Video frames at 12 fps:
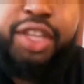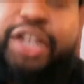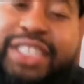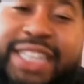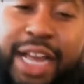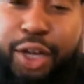
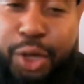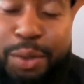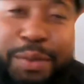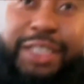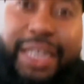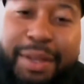No, it's not
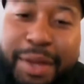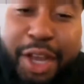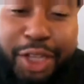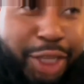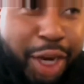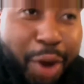goons.
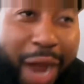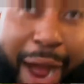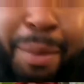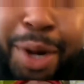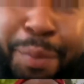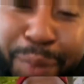Joe,
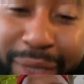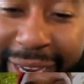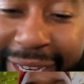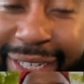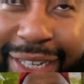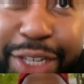I'm gonna
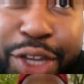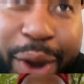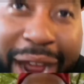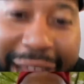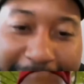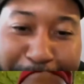play the.
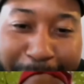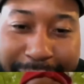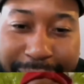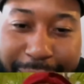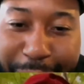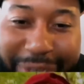Yo, I
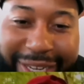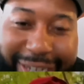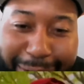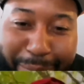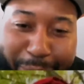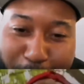have my
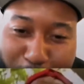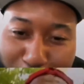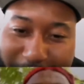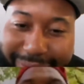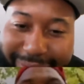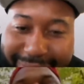security camera
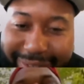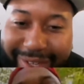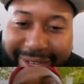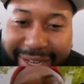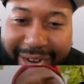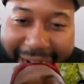recording.
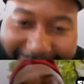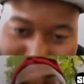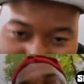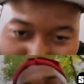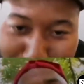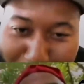
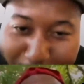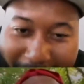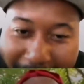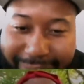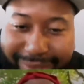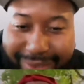I saw it with
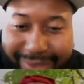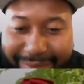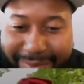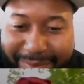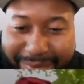my own eyes.